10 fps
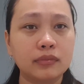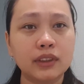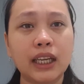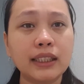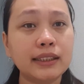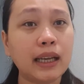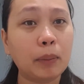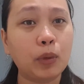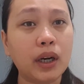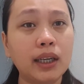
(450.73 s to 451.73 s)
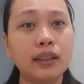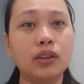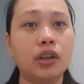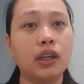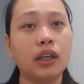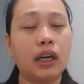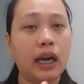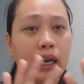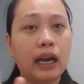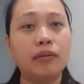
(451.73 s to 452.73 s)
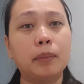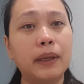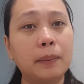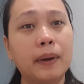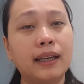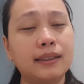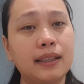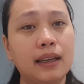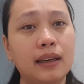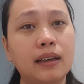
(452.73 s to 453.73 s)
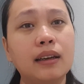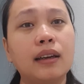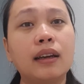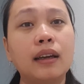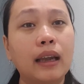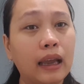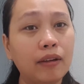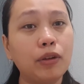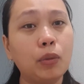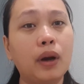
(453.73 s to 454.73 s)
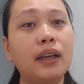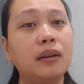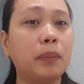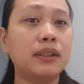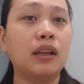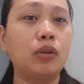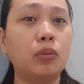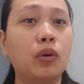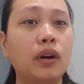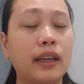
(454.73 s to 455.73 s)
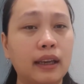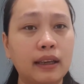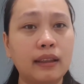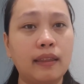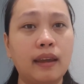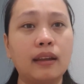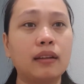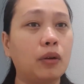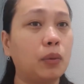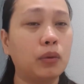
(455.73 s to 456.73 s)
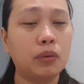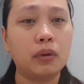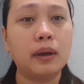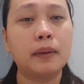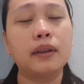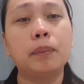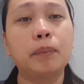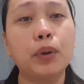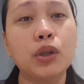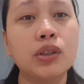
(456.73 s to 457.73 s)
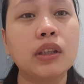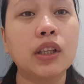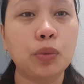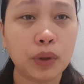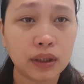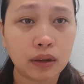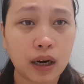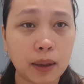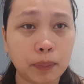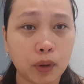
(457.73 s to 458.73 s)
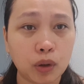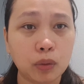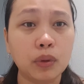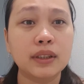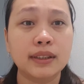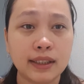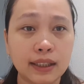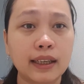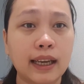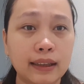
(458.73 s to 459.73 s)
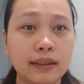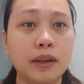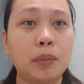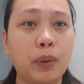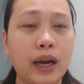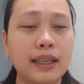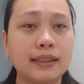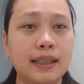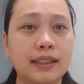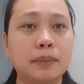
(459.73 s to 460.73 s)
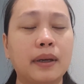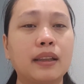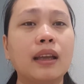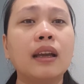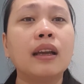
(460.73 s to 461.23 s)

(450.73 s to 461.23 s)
get someone, or I have a big box here. Everyone, the pasalubong and anything, the person that win the raffle will still get their prizes. But